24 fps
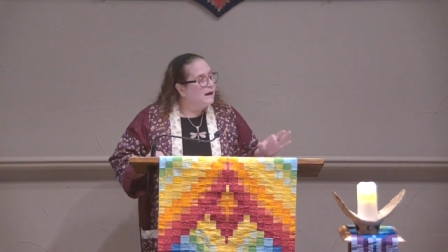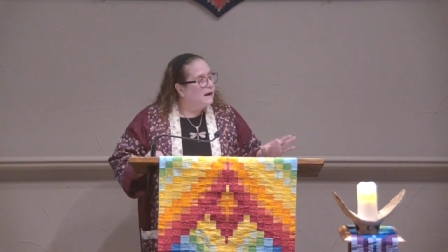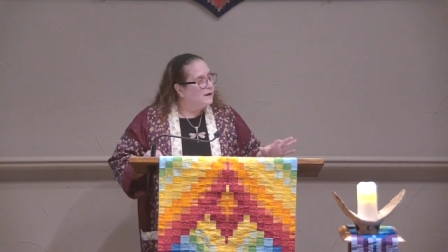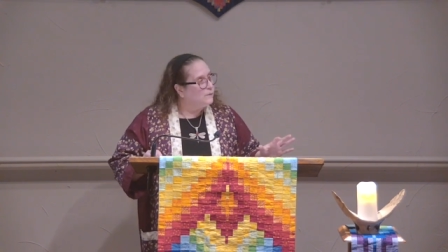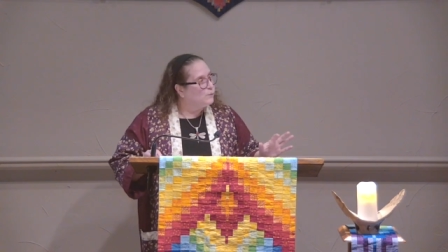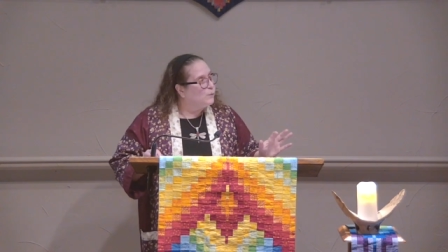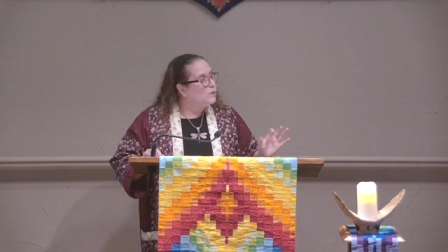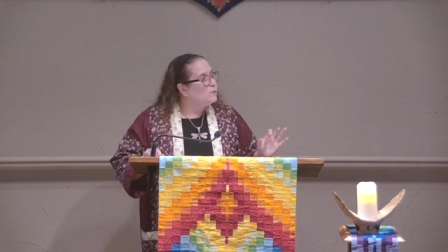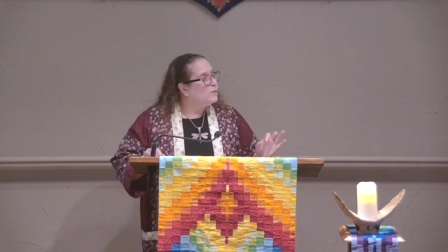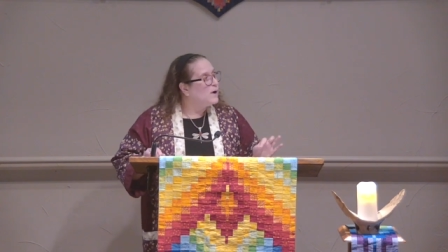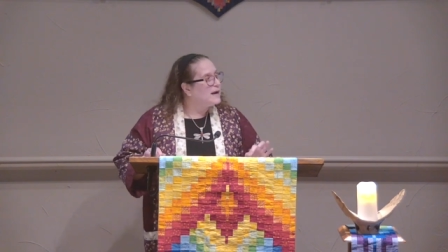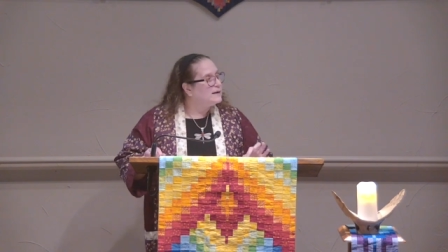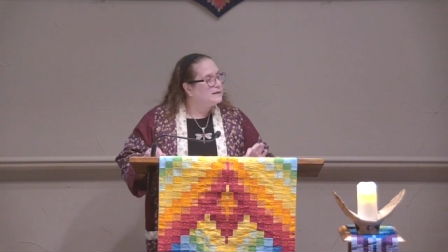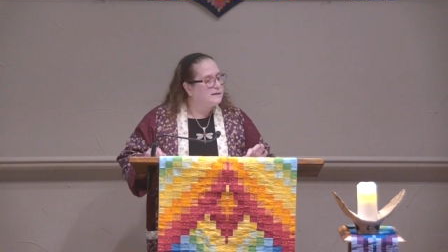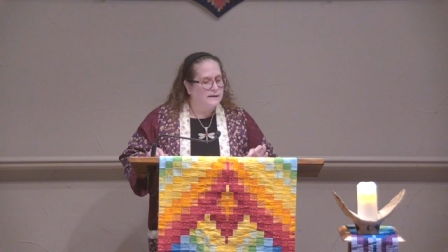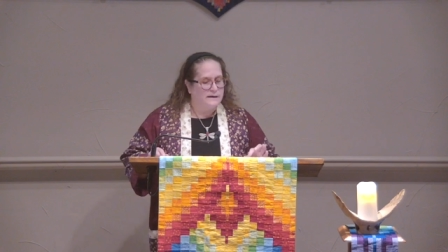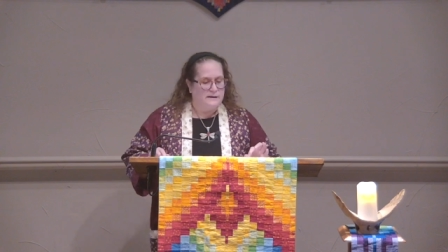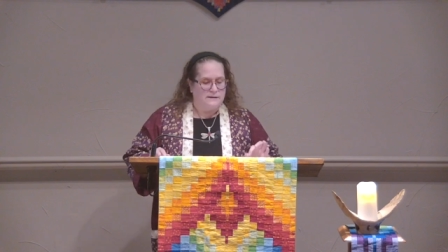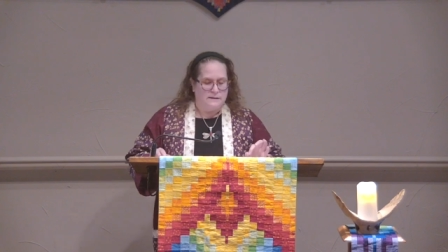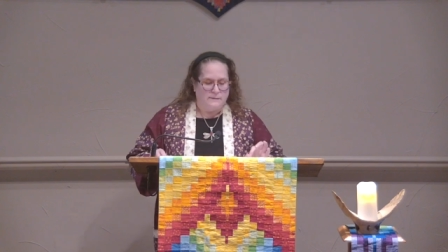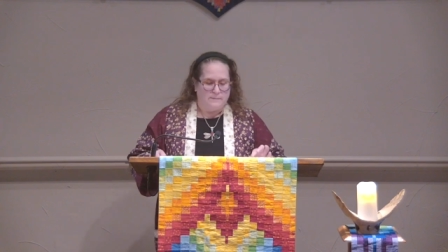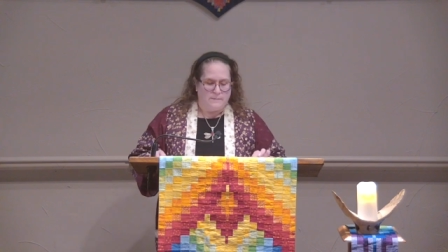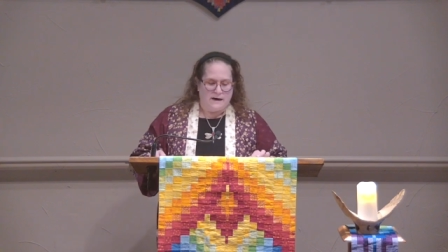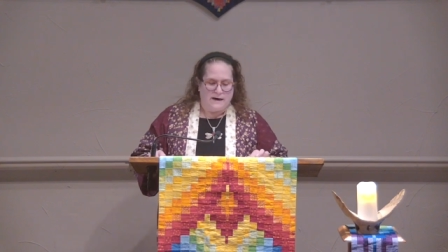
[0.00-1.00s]
And we read
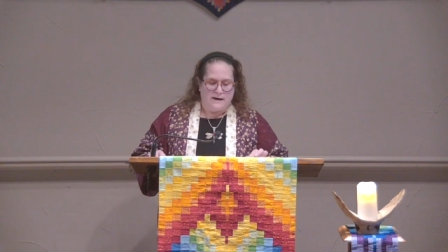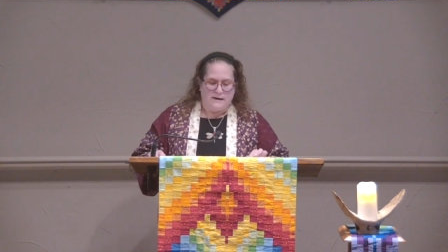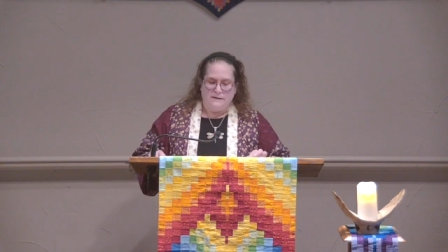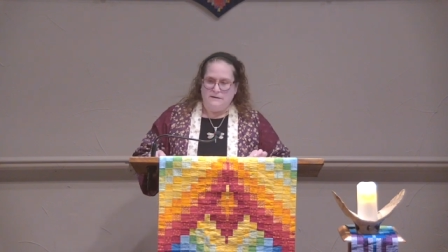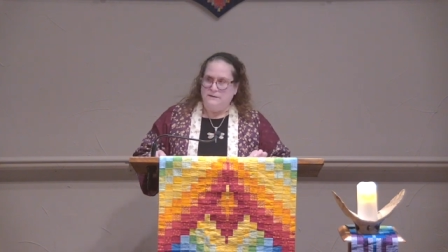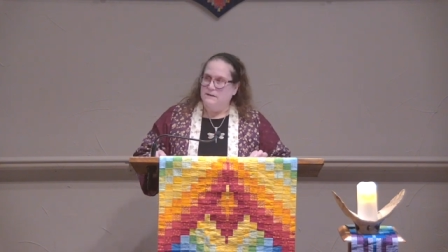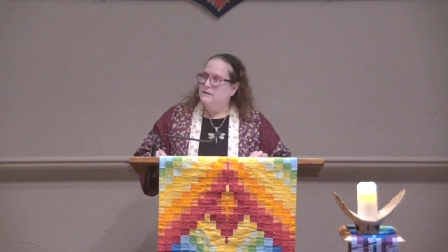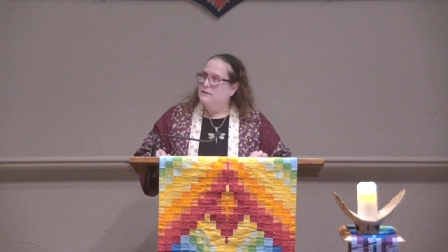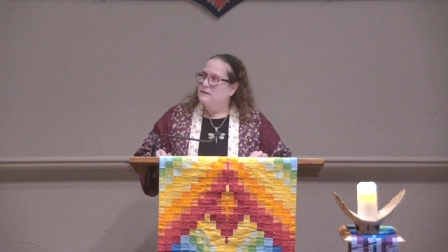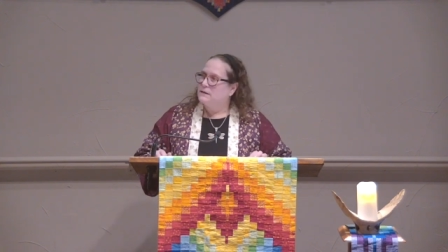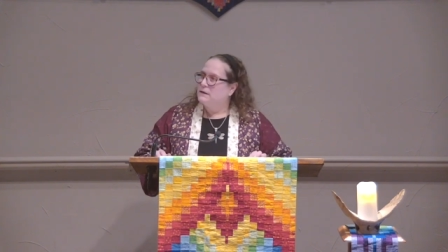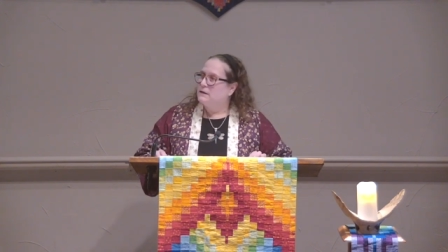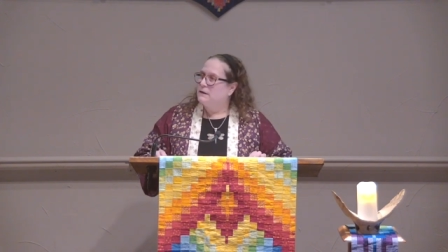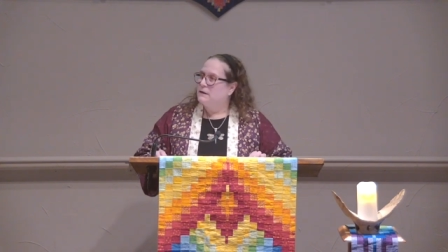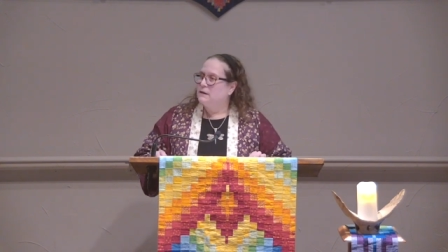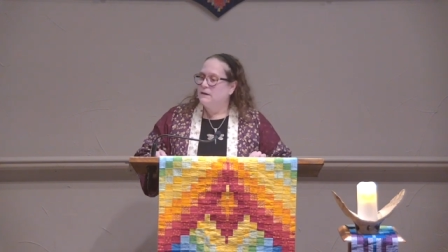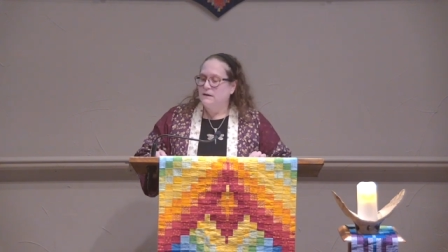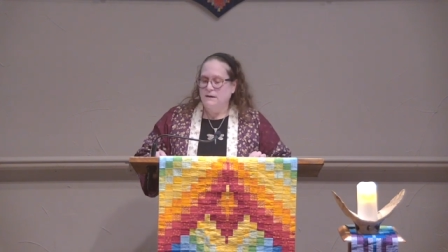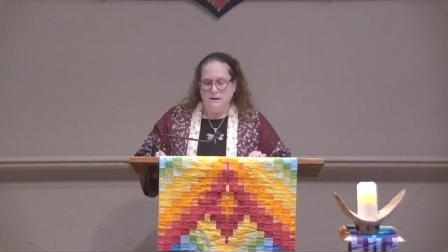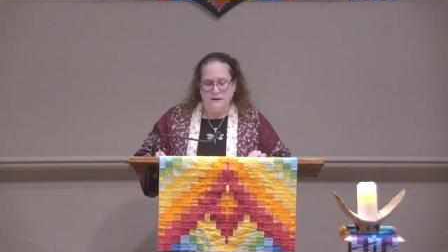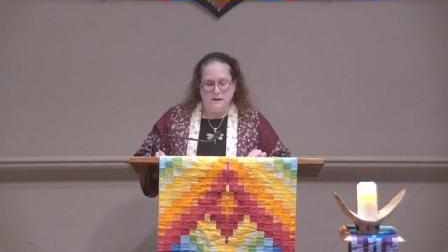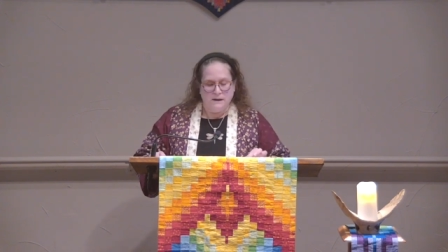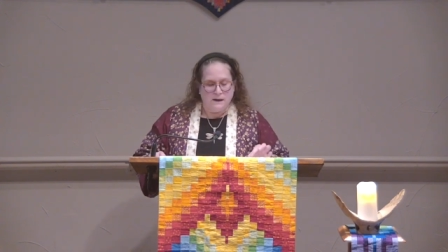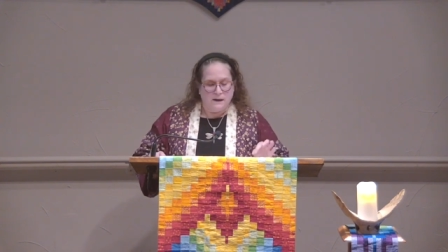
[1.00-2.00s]
their demands:
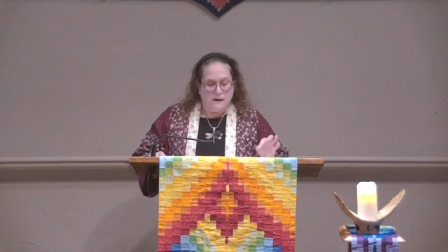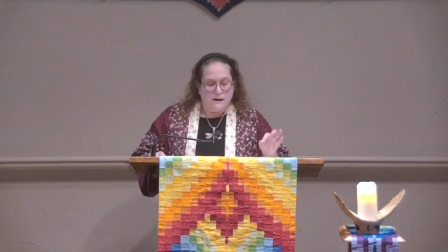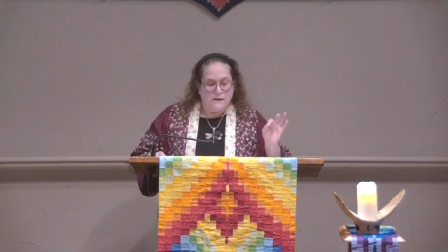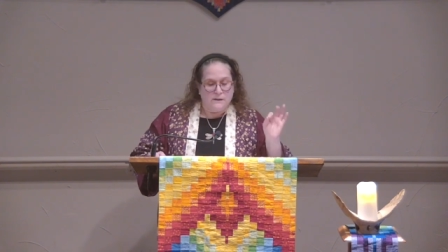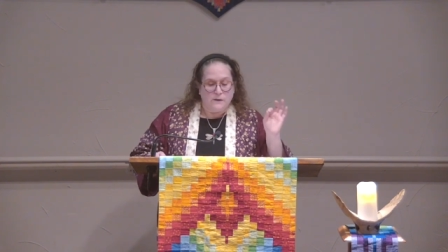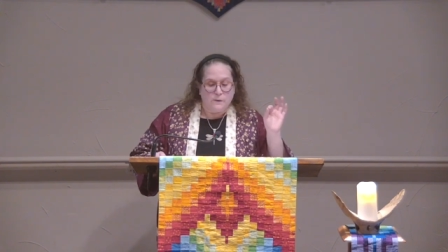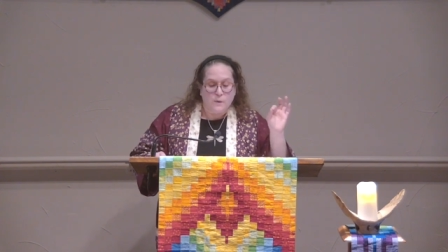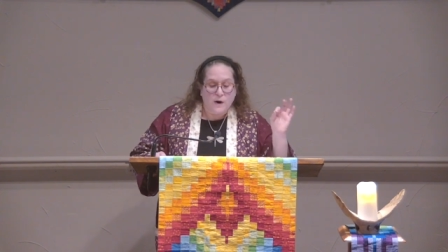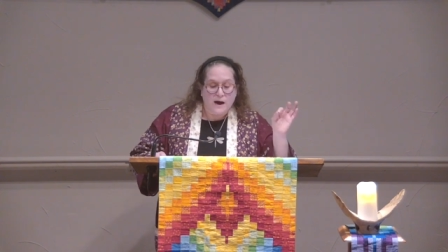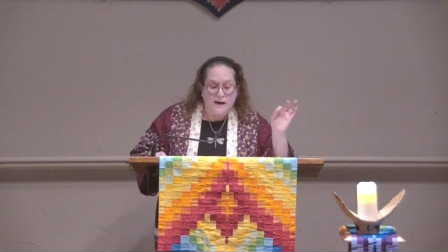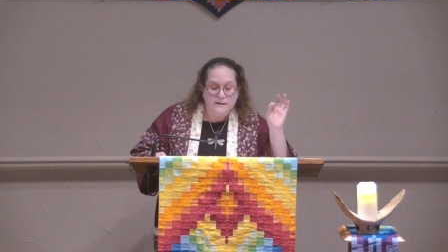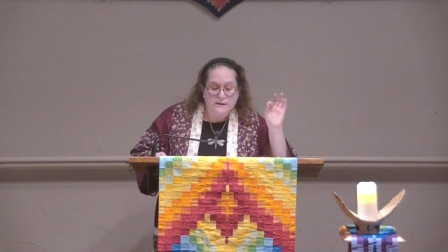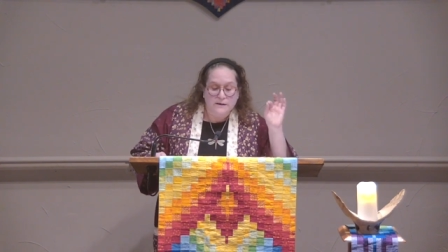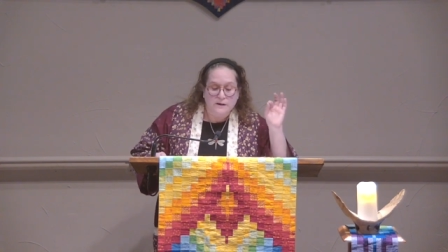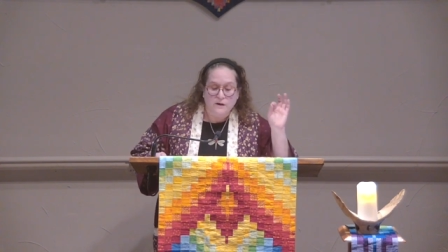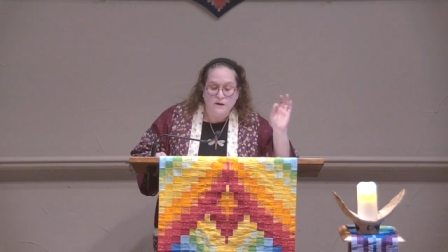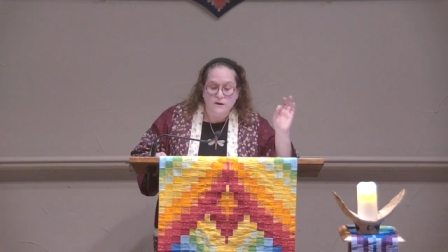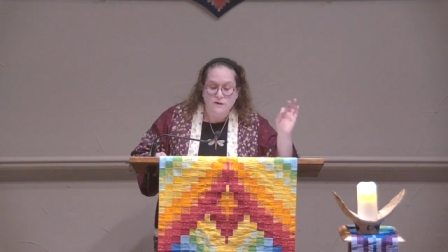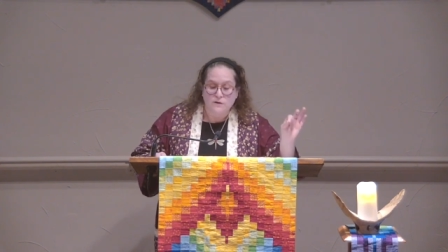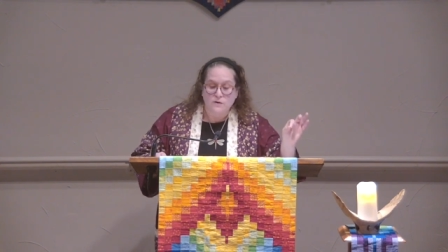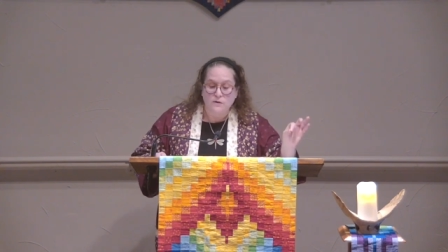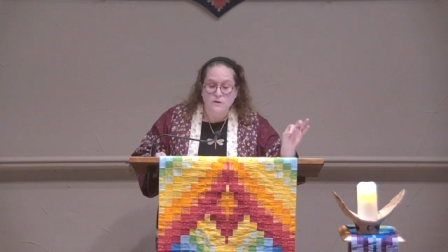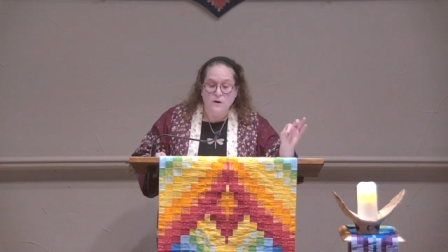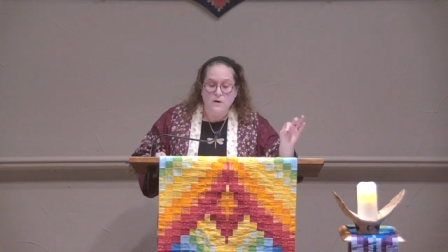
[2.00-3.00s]
the right to
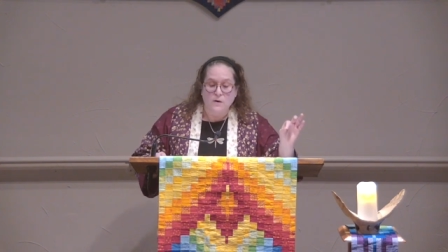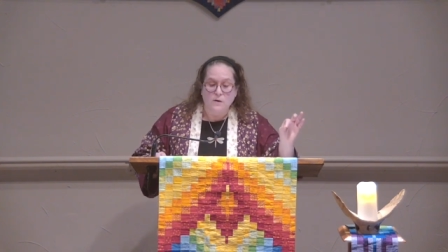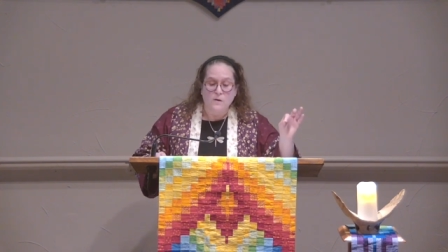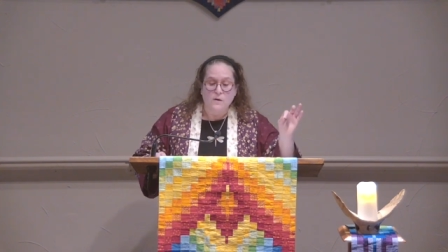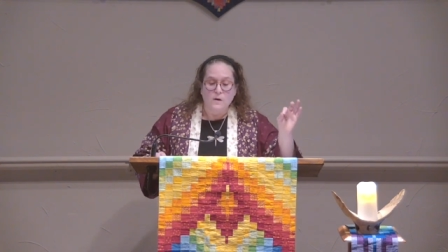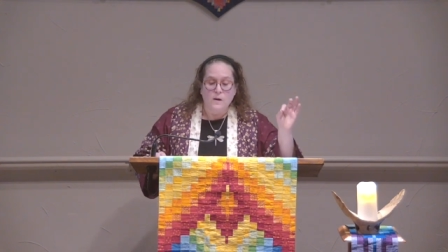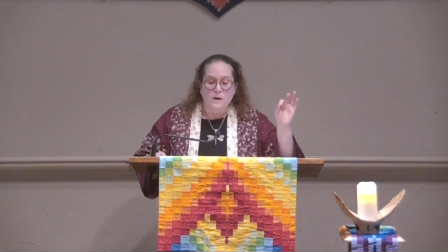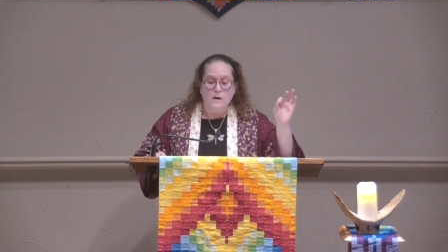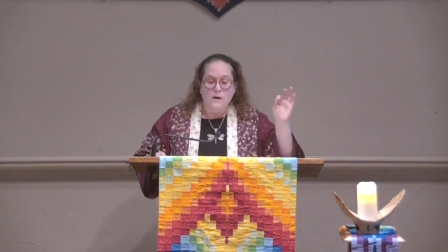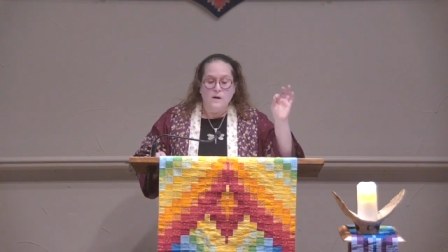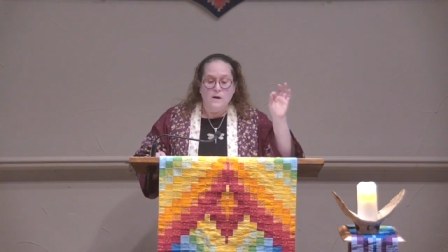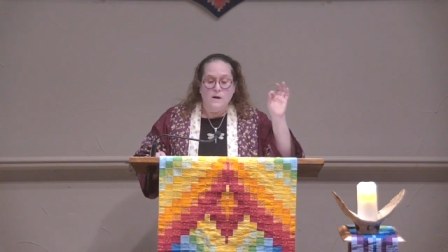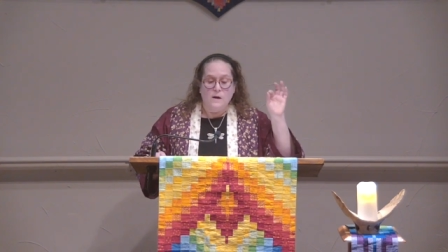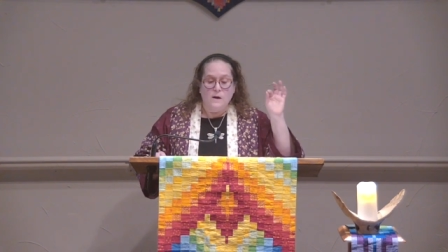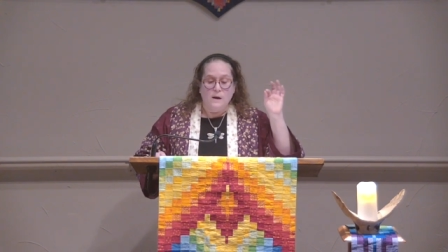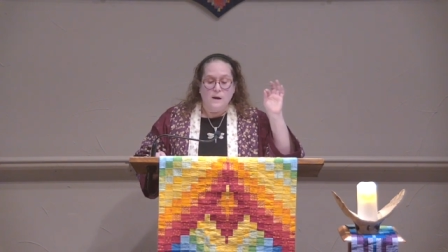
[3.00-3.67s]
control